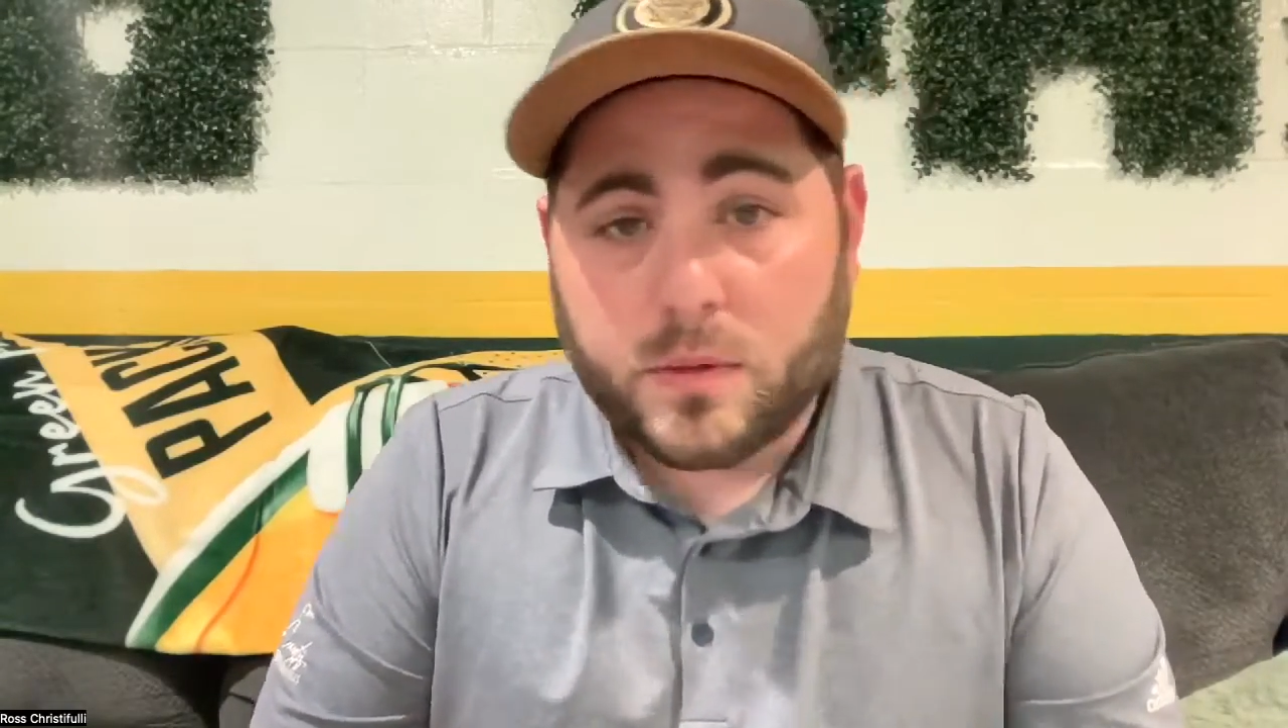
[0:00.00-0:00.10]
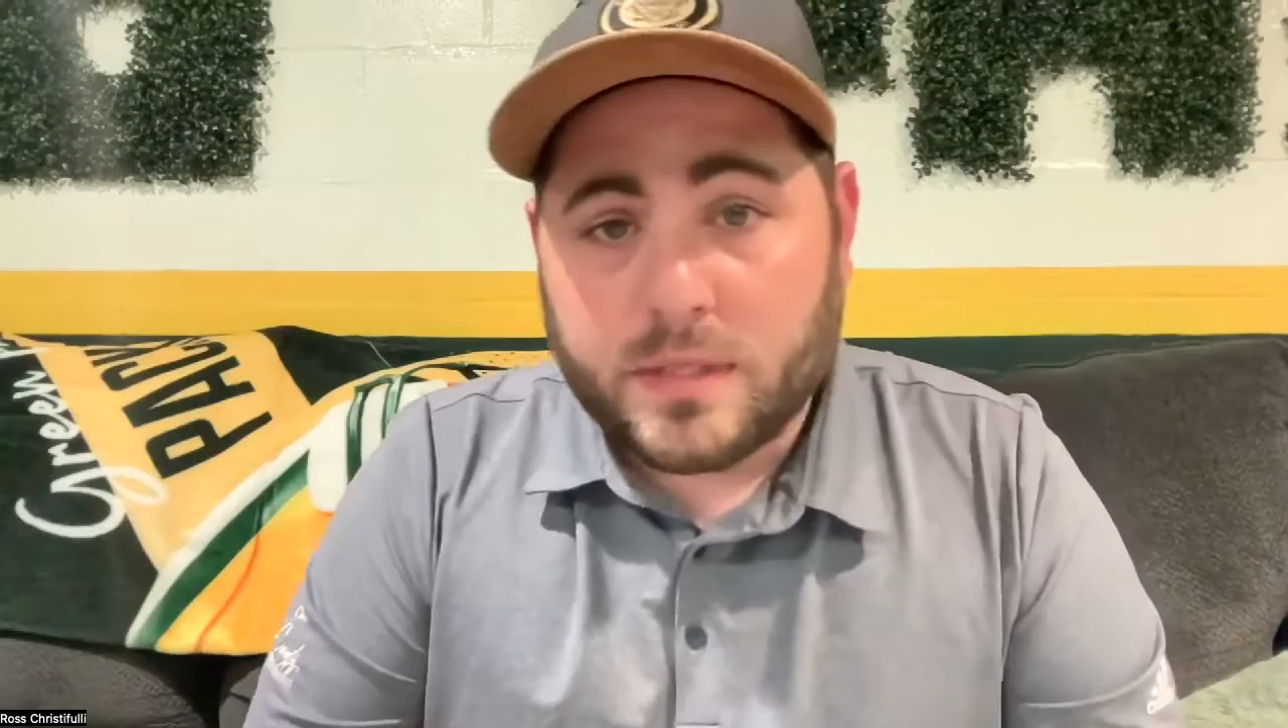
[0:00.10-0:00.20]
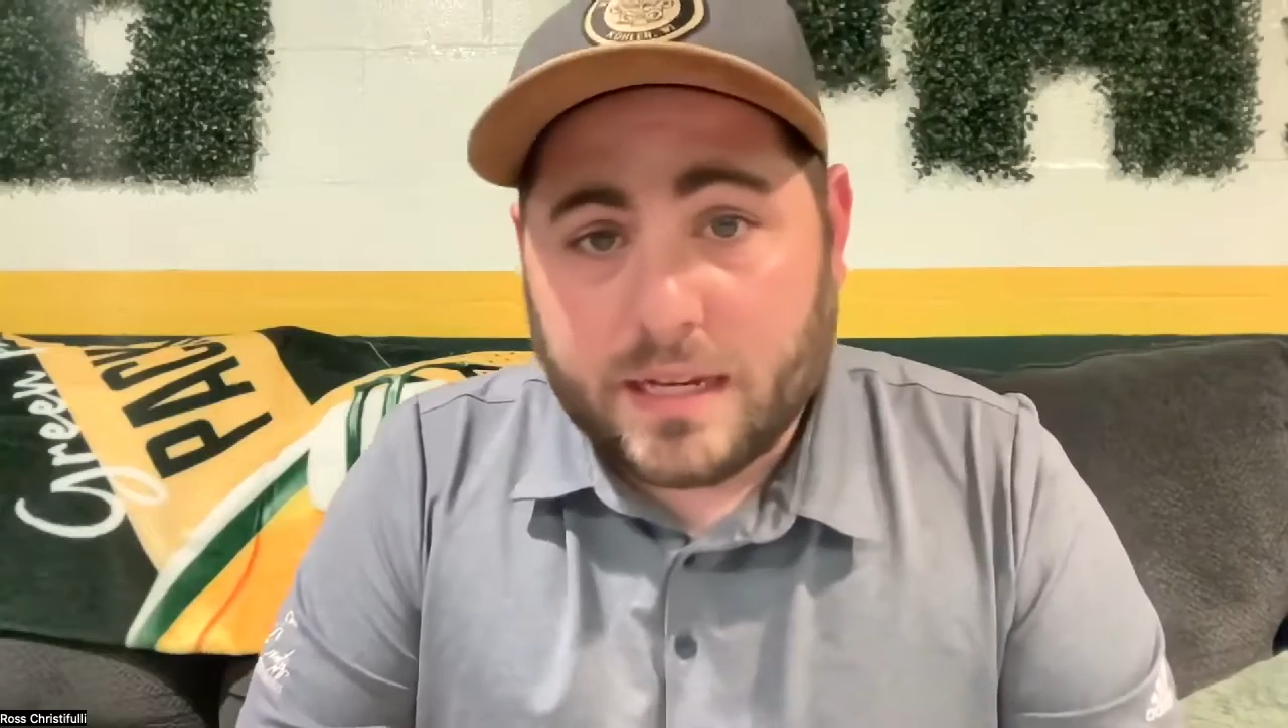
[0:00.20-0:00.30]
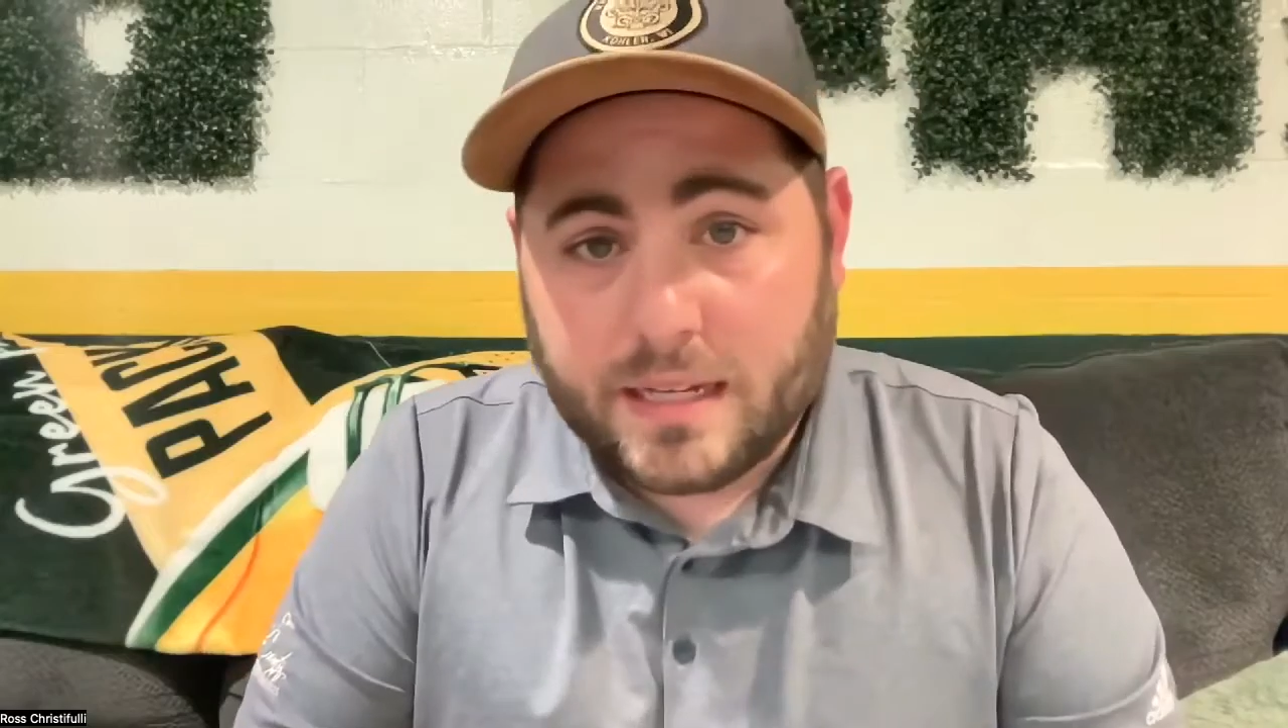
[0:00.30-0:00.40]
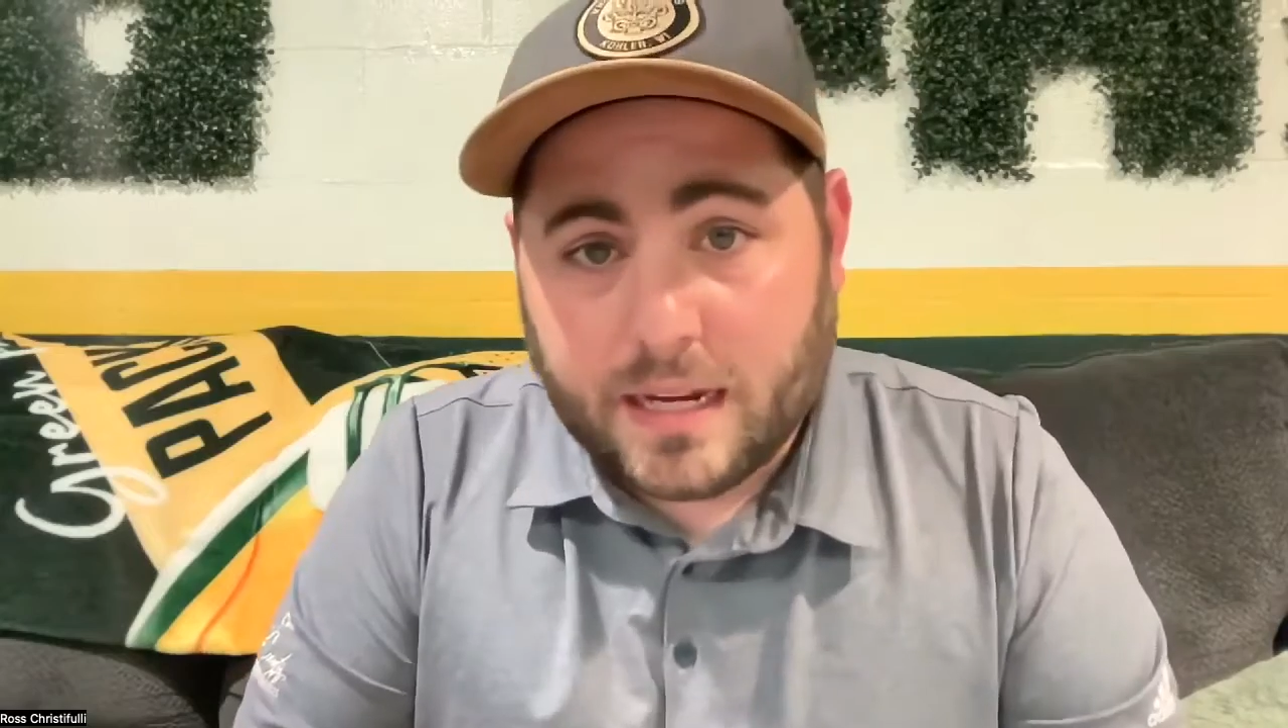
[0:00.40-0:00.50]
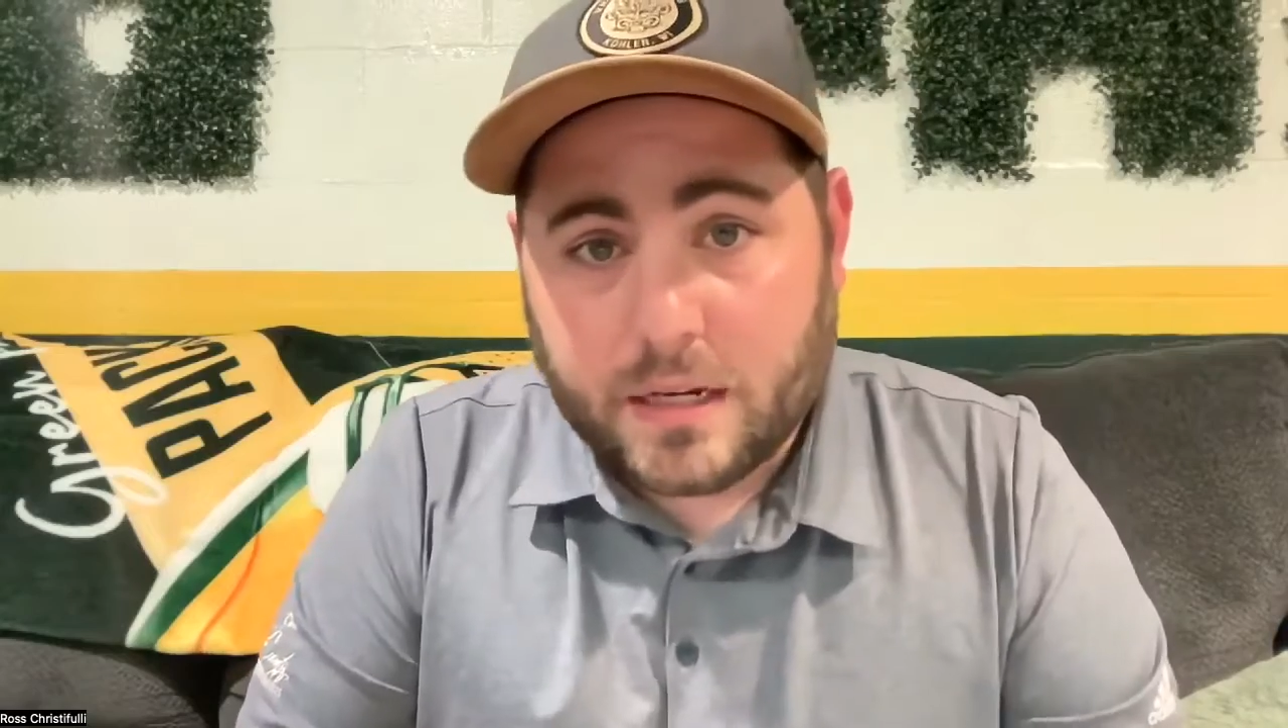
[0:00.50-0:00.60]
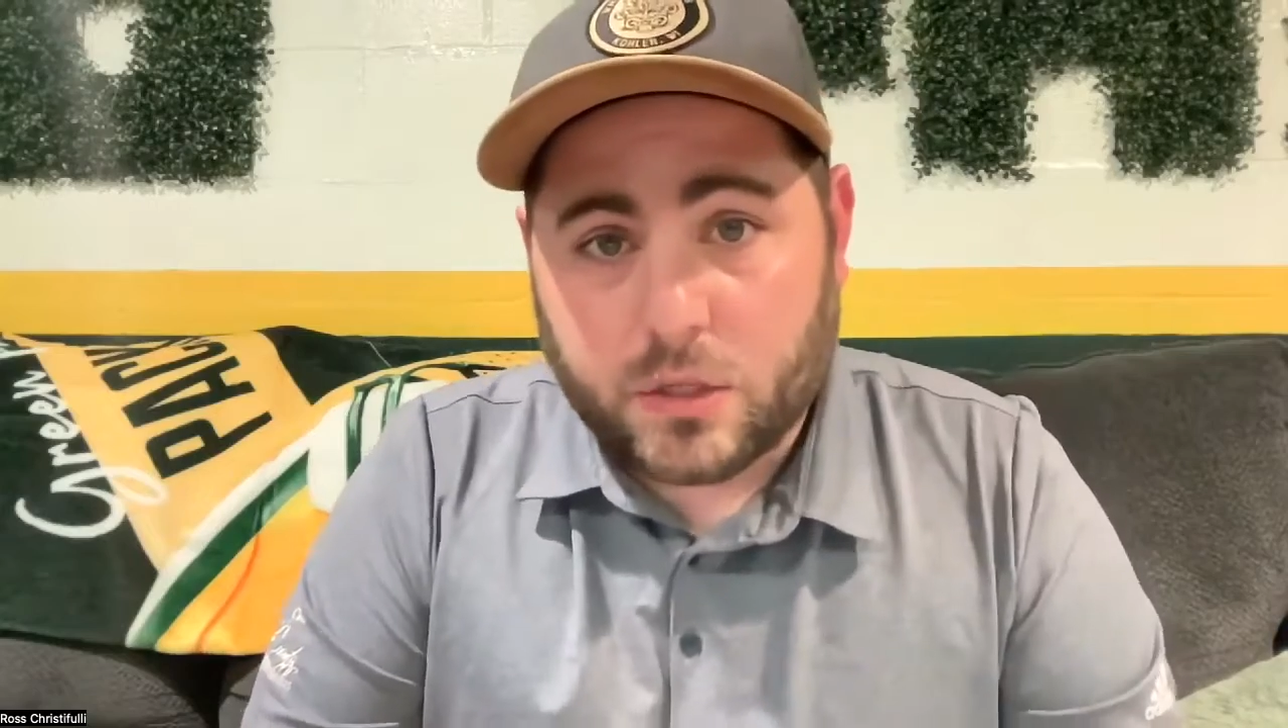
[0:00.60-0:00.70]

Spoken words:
was a data